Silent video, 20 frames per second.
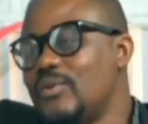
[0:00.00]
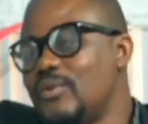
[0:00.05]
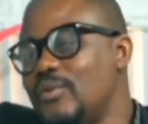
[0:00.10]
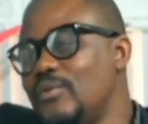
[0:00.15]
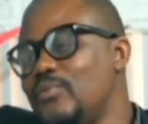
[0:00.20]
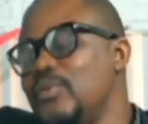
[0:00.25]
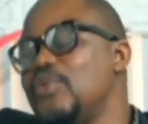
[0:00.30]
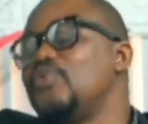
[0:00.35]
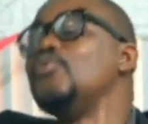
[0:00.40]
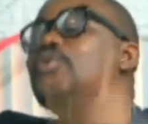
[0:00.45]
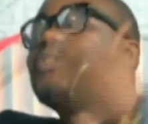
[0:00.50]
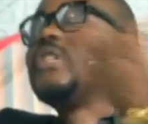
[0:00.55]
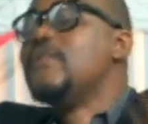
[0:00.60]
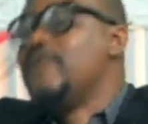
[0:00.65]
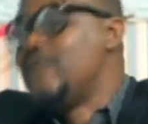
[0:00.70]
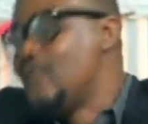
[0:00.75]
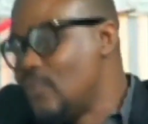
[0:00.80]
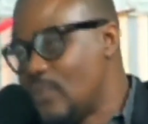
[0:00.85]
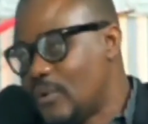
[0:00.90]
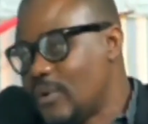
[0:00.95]
we should give
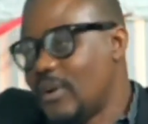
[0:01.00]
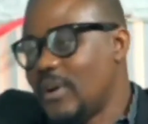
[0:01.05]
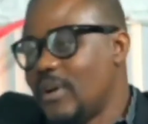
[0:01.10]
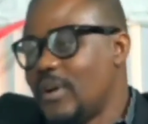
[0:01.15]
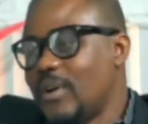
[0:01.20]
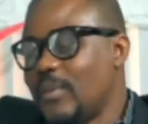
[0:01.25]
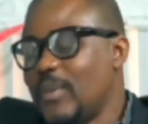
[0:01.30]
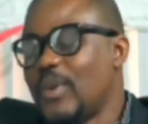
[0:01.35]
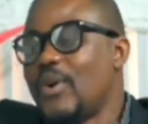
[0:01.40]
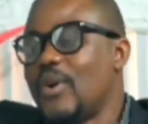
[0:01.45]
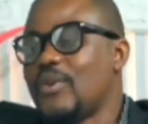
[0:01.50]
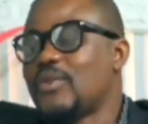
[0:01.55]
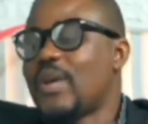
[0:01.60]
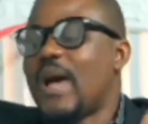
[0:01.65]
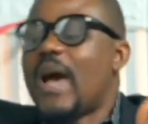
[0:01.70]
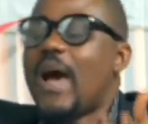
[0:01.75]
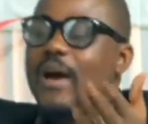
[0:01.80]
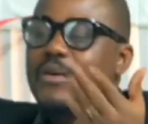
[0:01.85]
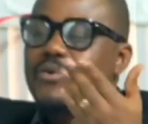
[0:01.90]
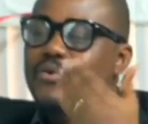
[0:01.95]
you, because
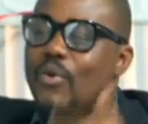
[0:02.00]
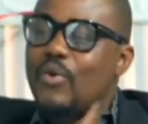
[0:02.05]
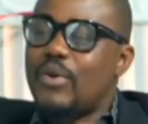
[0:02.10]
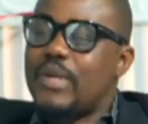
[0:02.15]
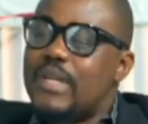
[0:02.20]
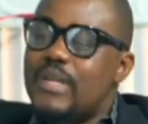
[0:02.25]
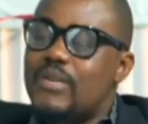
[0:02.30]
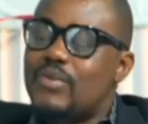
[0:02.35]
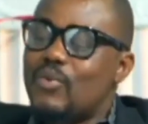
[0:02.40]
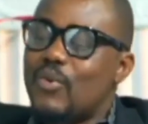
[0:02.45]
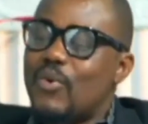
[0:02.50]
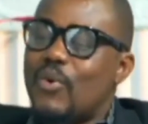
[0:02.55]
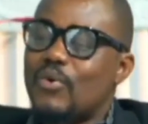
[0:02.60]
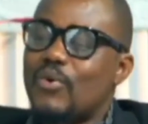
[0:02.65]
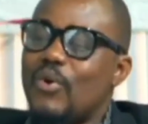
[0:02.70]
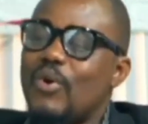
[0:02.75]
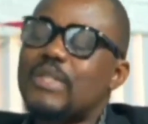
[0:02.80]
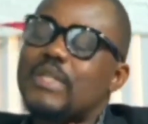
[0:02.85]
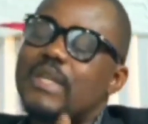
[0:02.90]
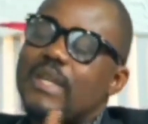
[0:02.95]
our role is to
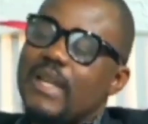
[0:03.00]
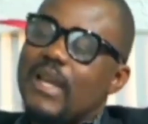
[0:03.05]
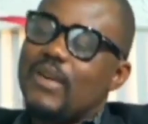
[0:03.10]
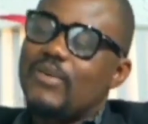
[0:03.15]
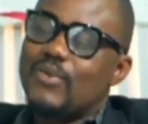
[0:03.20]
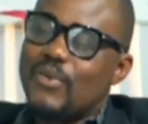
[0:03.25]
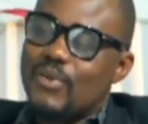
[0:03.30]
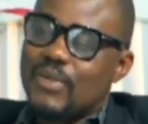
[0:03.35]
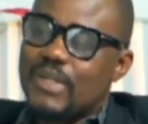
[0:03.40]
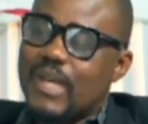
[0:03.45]
conduct elections.